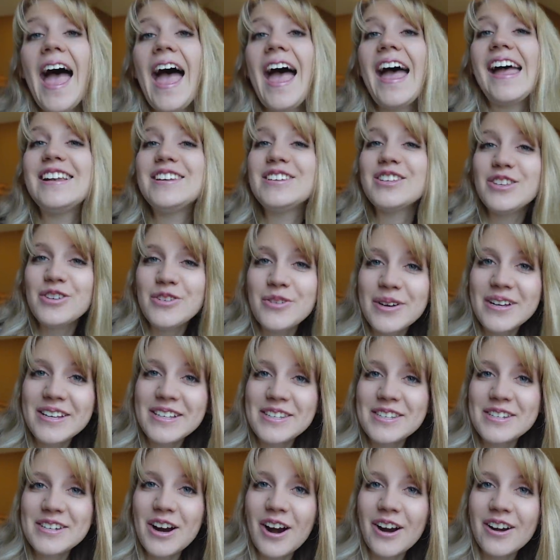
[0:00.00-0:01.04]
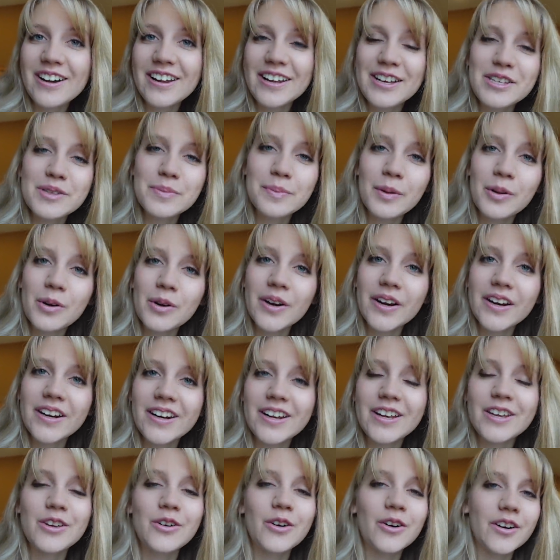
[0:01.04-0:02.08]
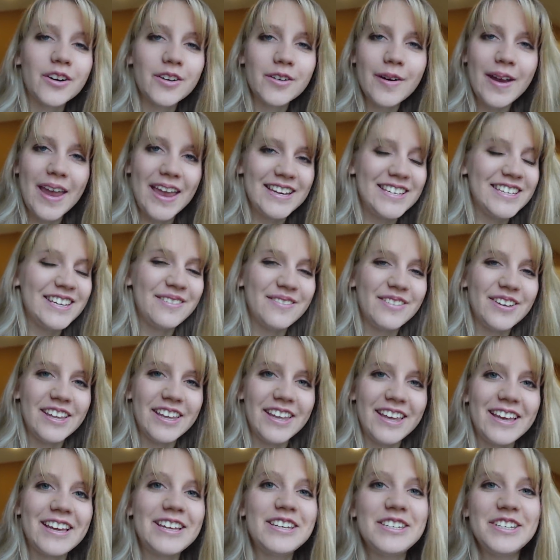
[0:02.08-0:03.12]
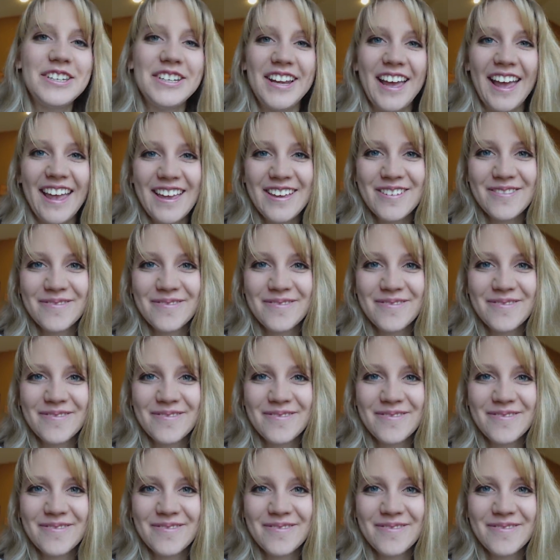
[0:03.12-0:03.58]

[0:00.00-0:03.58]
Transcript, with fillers: and you can start exploring your creativity today.